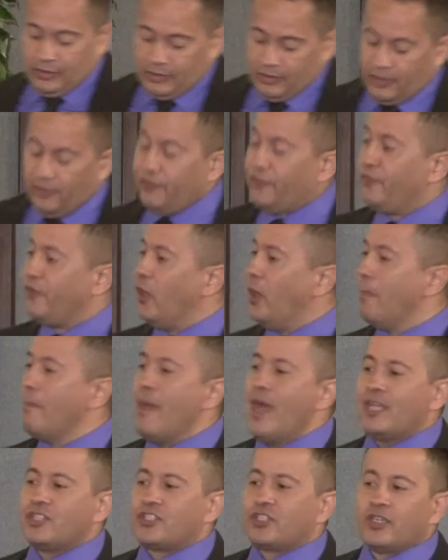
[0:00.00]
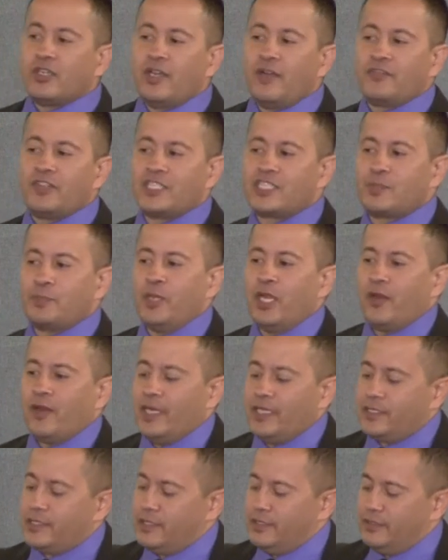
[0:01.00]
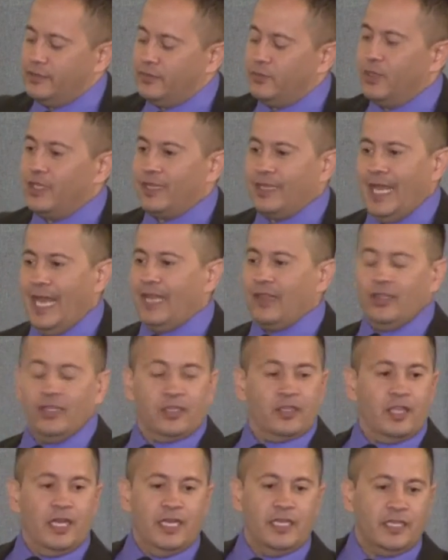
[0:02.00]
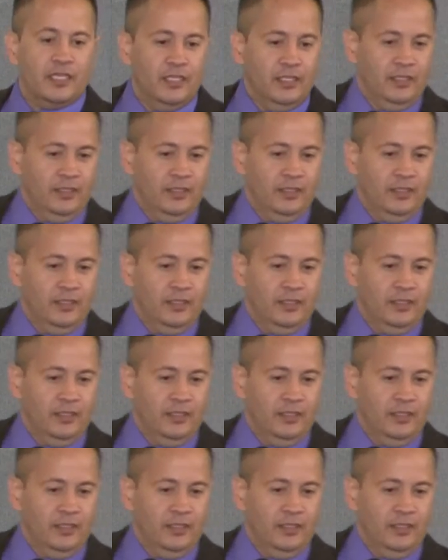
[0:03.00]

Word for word: The full measure of the Spirit. What did that look like?